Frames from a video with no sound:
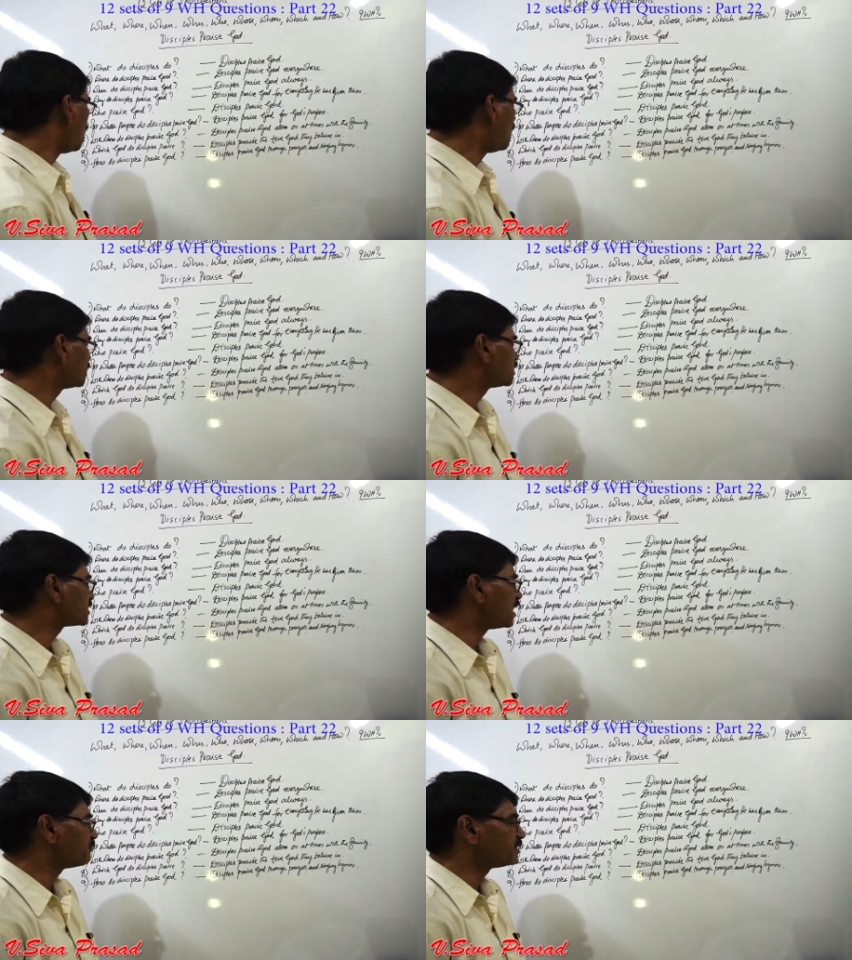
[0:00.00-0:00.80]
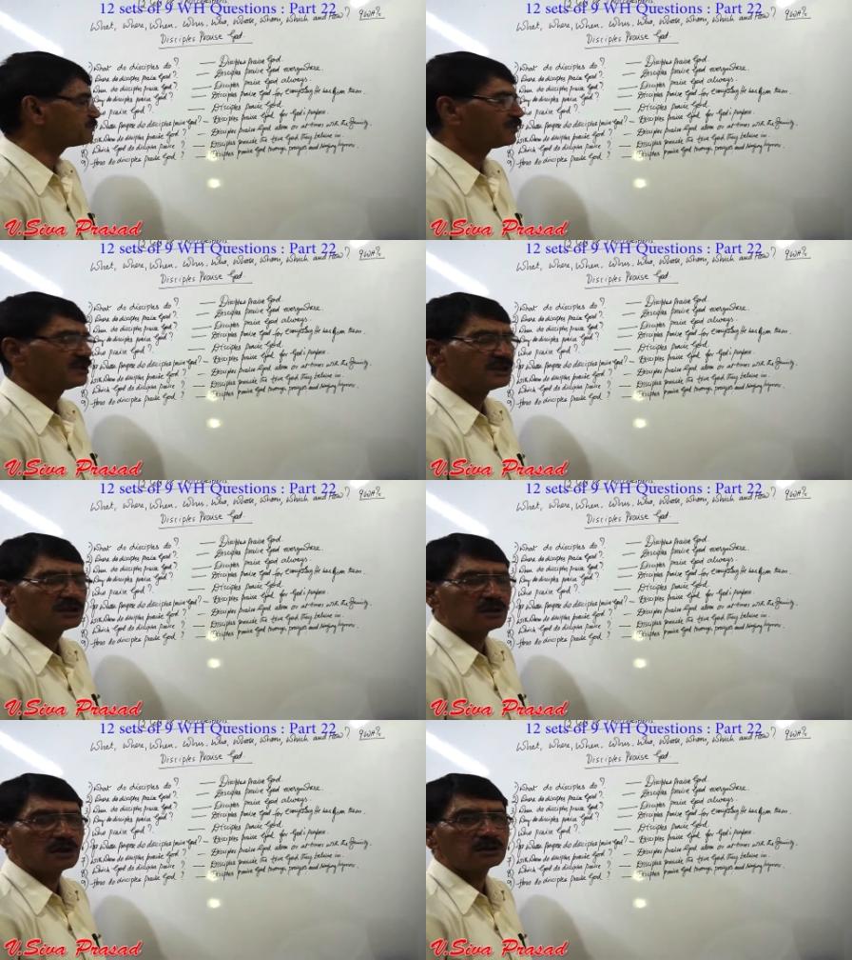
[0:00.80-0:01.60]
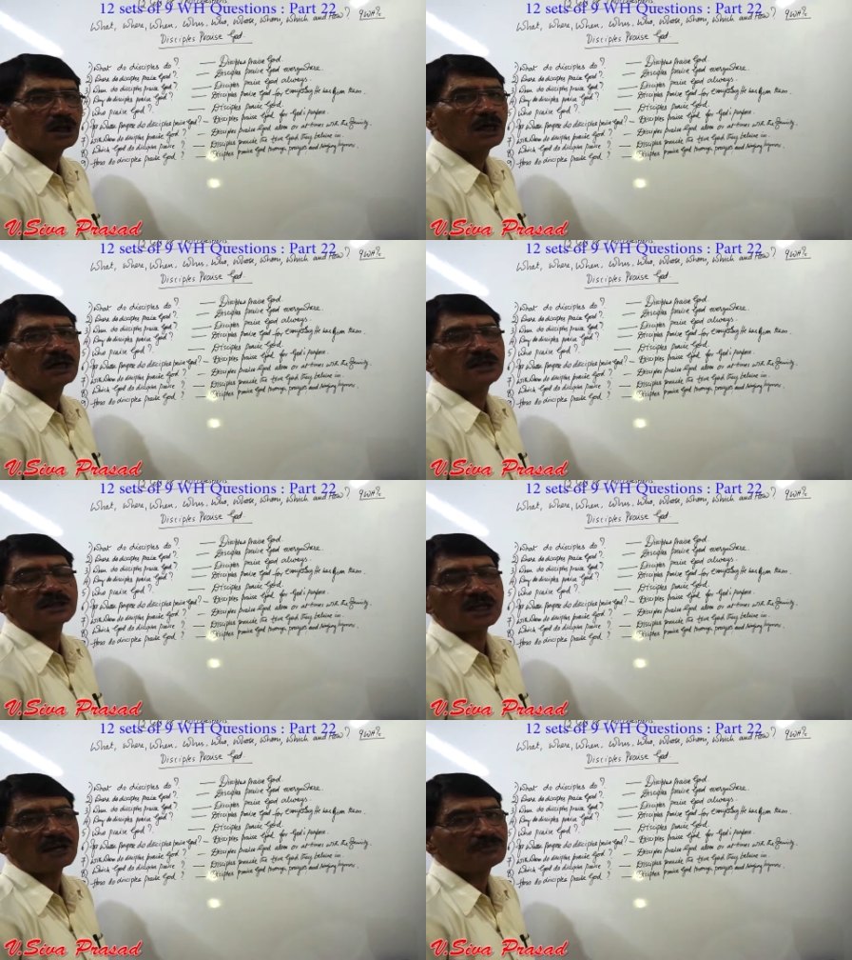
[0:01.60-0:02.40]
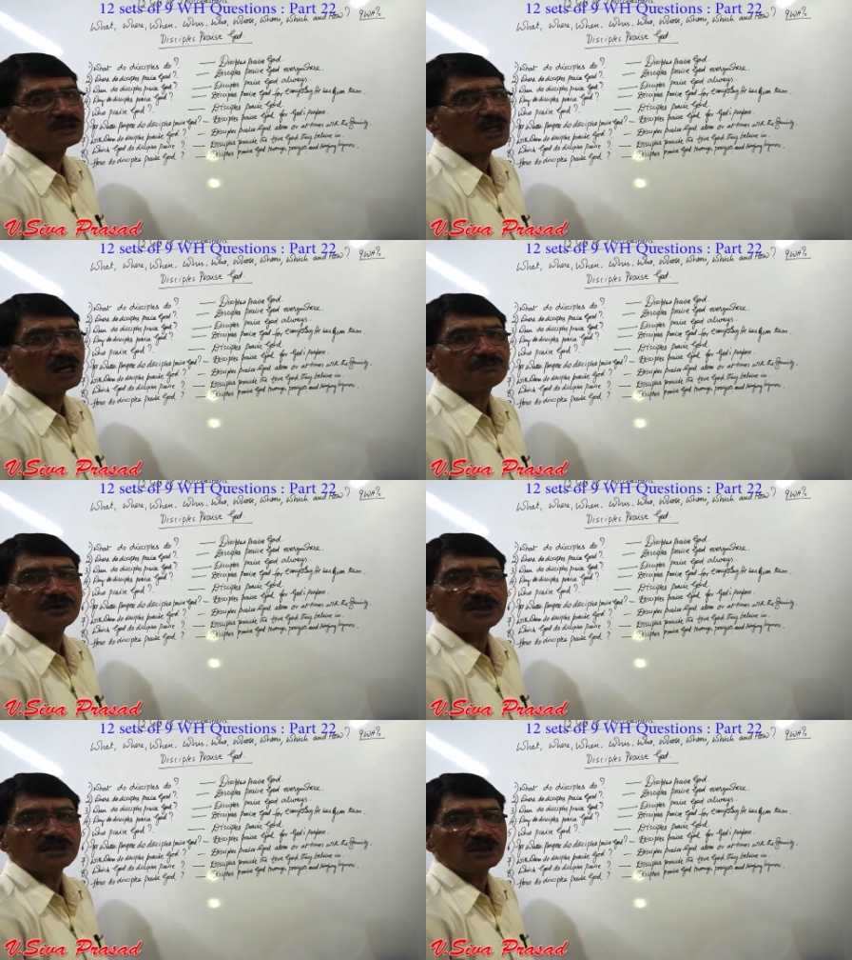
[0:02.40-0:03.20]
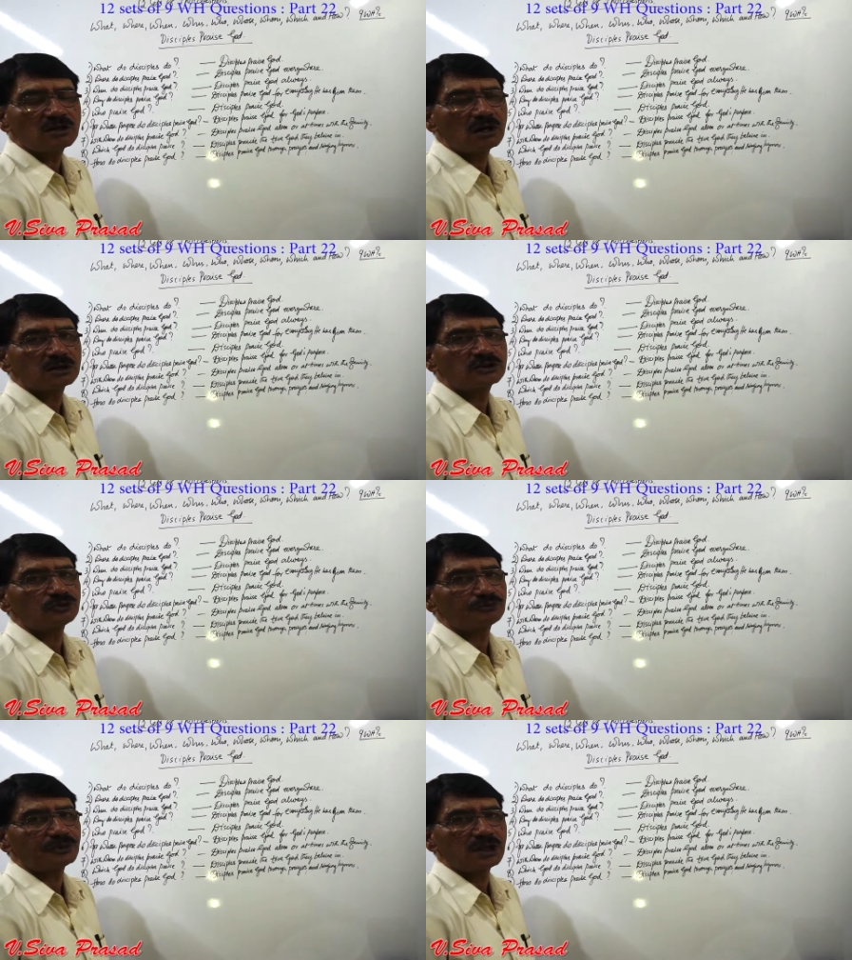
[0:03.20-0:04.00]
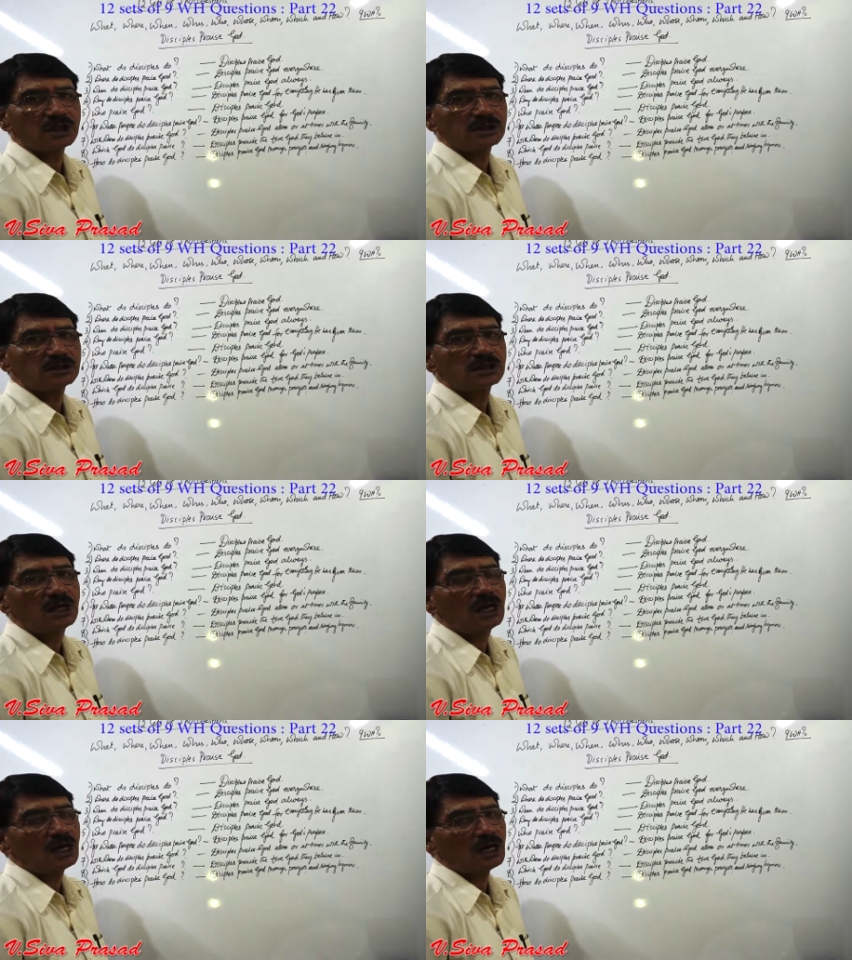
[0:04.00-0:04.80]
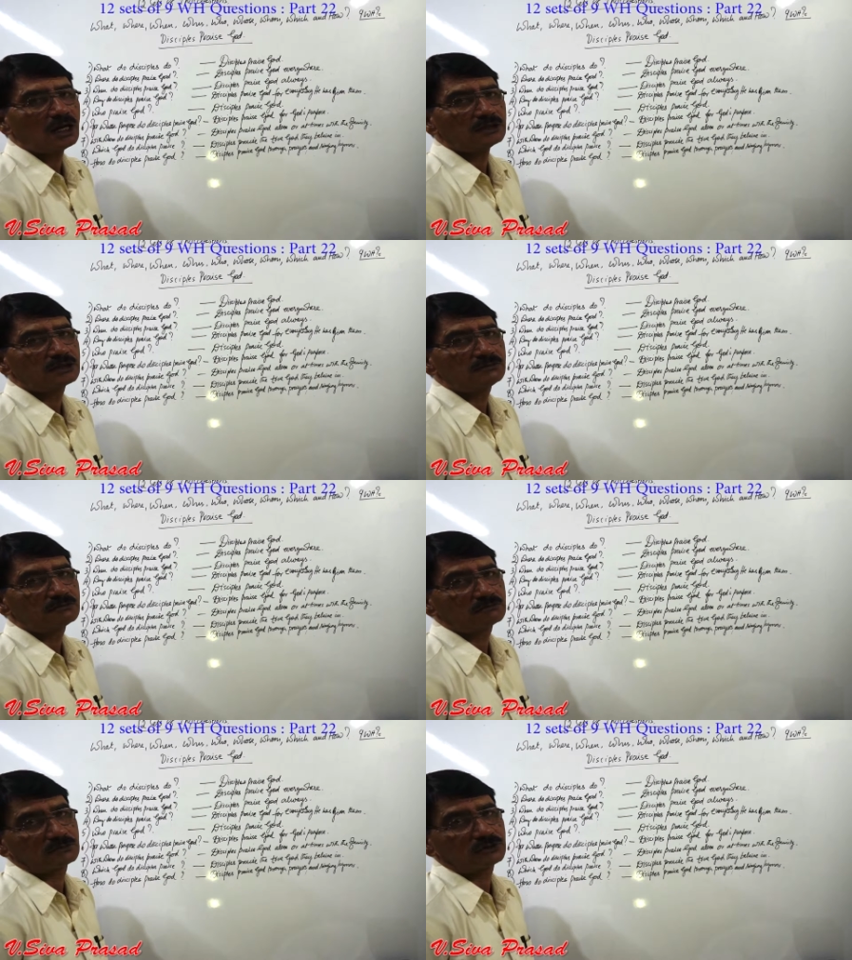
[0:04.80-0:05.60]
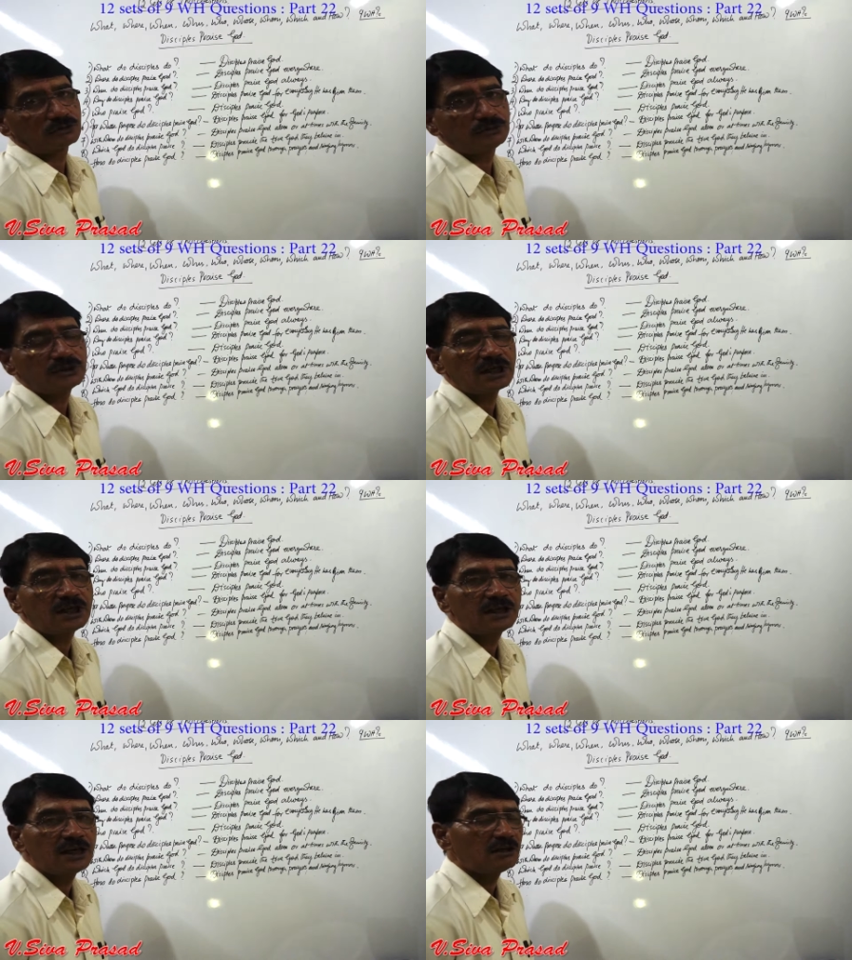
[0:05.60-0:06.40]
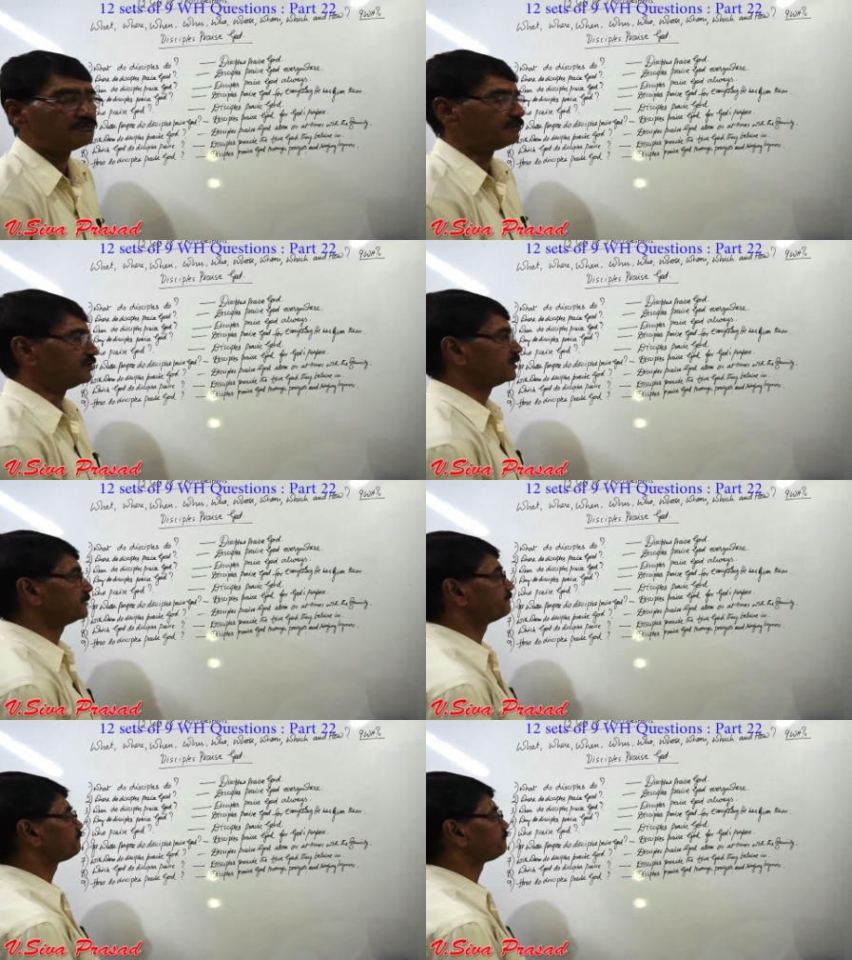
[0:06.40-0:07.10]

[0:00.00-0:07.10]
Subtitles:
are disciples praising God? Disciples are praising God through prayers and through singing hymns.